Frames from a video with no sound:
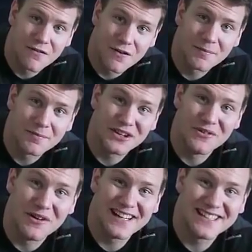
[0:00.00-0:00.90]
from the
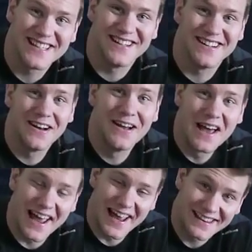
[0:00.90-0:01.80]
US here,
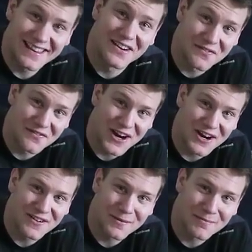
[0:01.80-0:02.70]
and they're very,
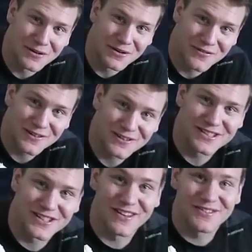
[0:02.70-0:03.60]
very beautiful.
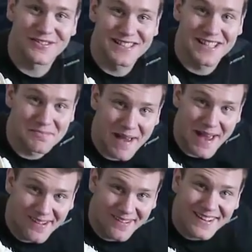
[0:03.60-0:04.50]
So this one says
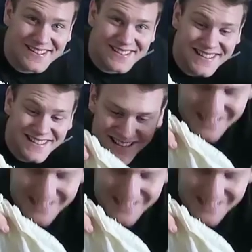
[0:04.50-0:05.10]
male, let's see.